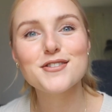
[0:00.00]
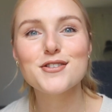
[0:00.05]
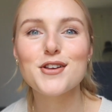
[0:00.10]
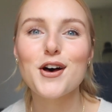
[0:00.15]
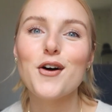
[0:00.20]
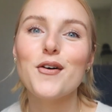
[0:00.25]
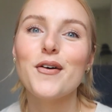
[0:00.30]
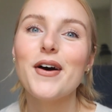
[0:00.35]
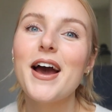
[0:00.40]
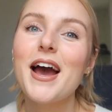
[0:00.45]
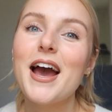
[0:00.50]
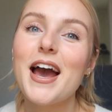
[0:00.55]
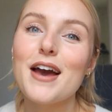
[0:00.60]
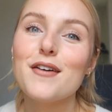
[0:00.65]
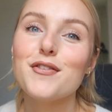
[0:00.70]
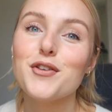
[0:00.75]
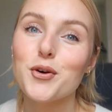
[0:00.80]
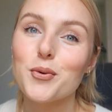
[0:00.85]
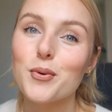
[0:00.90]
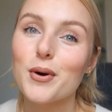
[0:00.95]
So
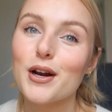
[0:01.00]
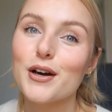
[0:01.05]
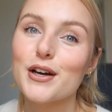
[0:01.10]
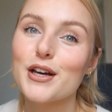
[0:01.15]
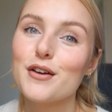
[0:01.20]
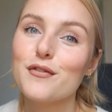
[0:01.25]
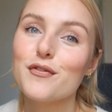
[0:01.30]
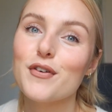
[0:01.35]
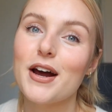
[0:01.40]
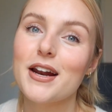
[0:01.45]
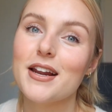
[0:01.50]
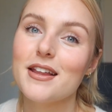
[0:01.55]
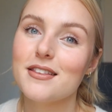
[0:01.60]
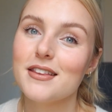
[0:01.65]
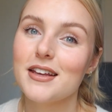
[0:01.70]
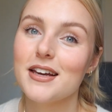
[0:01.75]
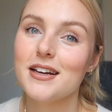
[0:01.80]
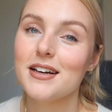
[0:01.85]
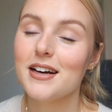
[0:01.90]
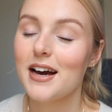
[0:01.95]
if you were looking for
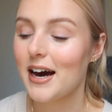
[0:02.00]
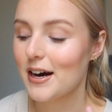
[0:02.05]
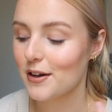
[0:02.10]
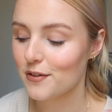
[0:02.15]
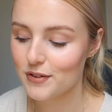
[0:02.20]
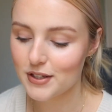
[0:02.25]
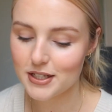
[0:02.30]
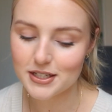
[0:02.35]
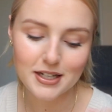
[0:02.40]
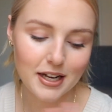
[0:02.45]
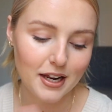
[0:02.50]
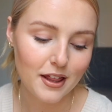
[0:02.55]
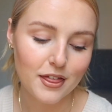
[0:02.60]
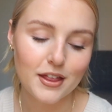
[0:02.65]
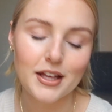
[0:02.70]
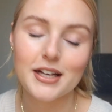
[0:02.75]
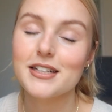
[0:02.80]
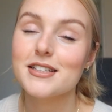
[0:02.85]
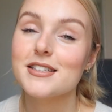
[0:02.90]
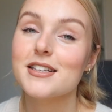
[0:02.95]
anything out of these kind of
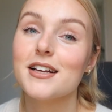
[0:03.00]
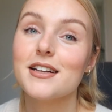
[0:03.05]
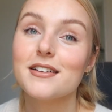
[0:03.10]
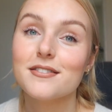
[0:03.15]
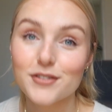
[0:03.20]
things,